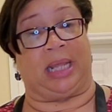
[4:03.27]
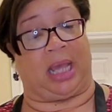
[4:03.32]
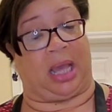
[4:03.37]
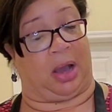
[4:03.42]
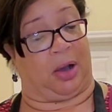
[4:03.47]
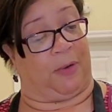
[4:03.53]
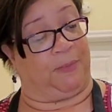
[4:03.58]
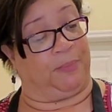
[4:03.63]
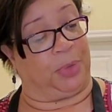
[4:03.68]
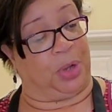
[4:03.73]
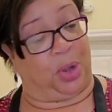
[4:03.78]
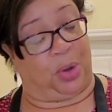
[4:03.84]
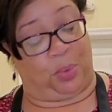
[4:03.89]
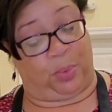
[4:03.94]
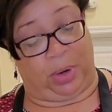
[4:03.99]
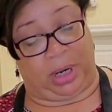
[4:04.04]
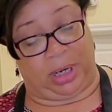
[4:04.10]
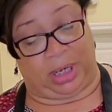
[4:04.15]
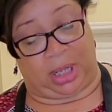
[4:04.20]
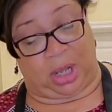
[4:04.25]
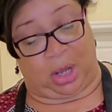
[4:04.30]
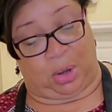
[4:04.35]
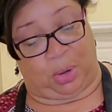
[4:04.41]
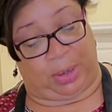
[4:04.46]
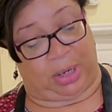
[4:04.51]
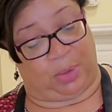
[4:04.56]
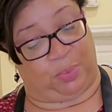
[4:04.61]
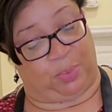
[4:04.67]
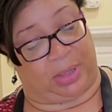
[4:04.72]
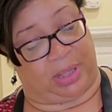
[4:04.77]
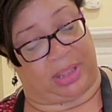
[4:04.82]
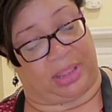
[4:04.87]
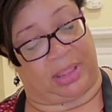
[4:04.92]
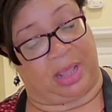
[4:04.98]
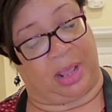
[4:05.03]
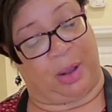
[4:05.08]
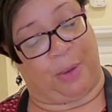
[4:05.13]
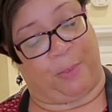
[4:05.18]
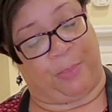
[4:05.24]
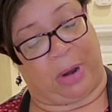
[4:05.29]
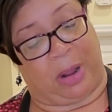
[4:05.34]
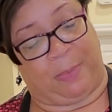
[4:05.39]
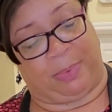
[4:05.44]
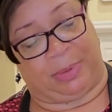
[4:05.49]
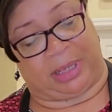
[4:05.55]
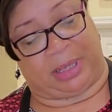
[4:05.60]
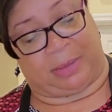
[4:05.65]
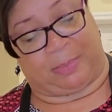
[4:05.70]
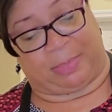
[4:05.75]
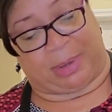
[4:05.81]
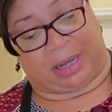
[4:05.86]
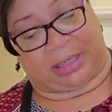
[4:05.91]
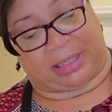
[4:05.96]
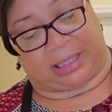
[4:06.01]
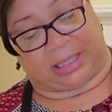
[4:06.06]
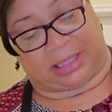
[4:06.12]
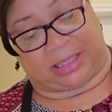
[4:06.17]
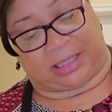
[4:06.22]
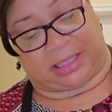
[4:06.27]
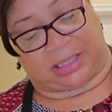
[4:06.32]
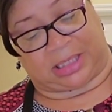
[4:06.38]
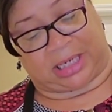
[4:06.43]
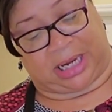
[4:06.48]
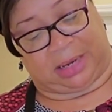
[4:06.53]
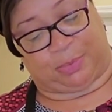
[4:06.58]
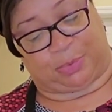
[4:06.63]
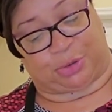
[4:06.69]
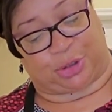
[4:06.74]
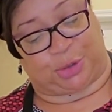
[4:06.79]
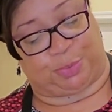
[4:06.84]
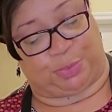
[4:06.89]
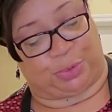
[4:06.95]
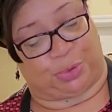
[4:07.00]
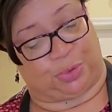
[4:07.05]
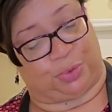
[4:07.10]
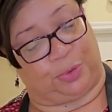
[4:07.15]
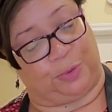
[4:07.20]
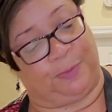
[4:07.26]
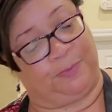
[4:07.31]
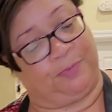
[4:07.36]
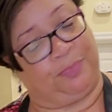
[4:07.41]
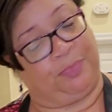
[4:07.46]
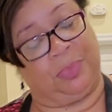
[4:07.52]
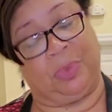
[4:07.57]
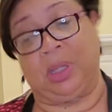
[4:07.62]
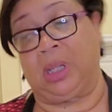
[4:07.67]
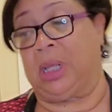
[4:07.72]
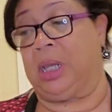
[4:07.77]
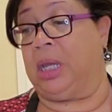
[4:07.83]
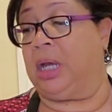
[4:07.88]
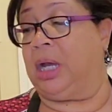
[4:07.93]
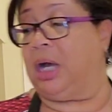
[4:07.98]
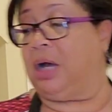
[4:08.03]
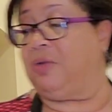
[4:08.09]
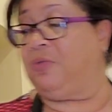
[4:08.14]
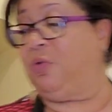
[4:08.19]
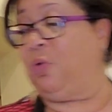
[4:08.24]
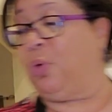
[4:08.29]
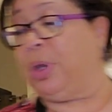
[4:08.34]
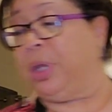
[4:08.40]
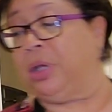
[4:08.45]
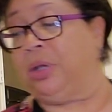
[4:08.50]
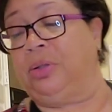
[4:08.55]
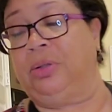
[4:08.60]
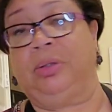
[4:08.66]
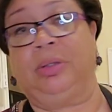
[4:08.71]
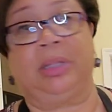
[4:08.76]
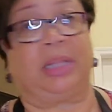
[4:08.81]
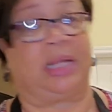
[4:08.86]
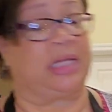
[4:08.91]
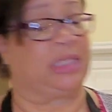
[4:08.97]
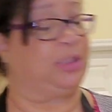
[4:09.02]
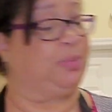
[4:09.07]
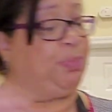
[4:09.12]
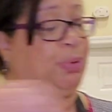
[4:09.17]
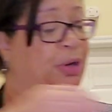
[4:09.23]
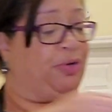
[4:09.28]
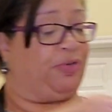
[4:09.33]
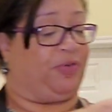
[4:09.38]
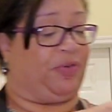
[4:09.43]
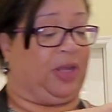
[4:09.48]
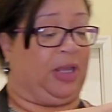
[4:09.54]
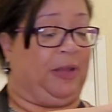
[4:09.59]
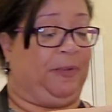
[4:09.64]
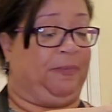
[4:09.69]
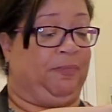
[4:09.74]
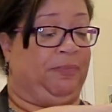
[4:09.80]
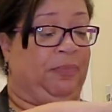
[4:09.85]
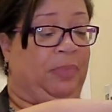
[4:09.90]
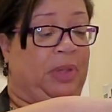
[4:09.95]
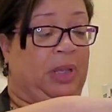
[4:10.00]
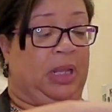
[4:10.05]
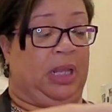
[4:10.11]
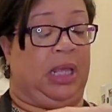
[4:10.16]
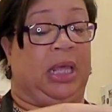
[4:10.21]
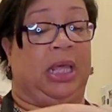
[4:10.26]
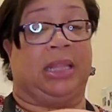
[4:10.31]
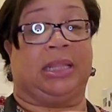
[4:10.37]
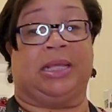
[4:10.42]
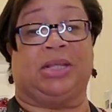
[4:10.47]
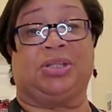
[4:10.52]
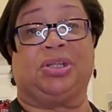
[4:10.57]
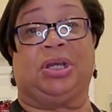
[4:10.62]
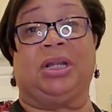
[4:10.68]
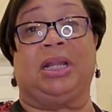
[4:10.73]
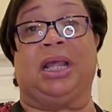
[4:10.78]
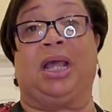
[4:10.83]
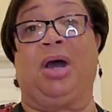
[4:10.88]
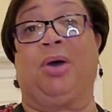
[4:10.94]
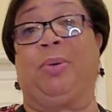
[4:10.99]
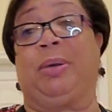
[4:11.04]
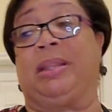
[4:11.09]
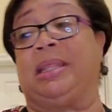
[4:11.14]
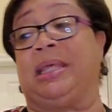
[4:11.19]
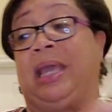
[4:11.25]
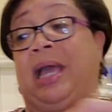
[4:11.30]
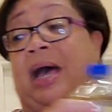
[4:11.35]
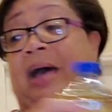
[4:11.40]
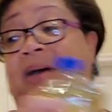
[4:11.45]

to go. We're gonna go in with probably about a good tablespoon of oil. That's perfect. These are gonna go in the